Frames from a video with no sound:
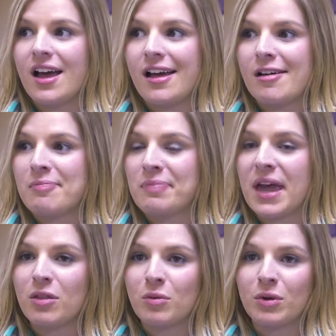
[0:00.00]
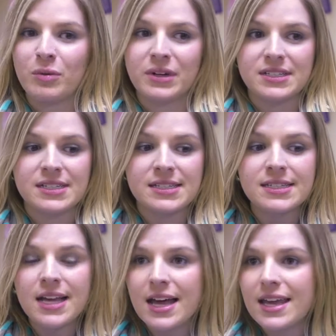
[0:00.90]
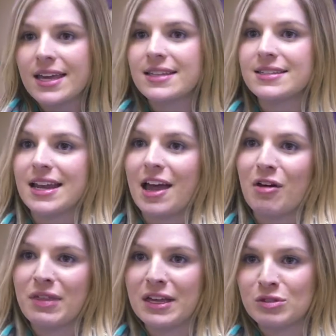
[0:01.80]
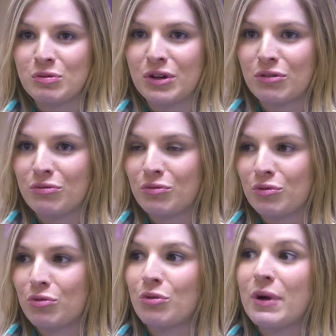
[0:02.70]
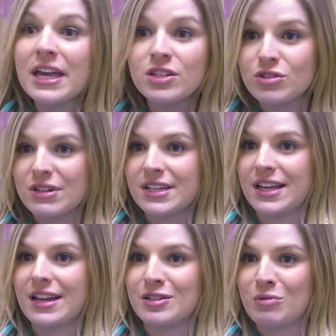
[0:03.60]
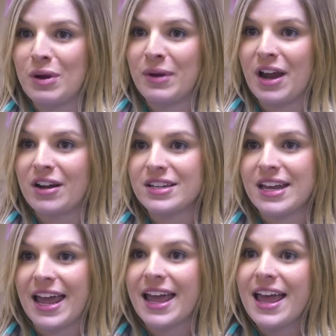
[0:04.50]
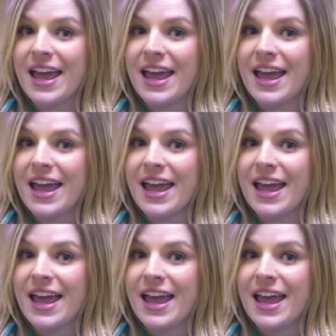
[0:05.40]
how the world works in science and how things work through history to get us to where we are today.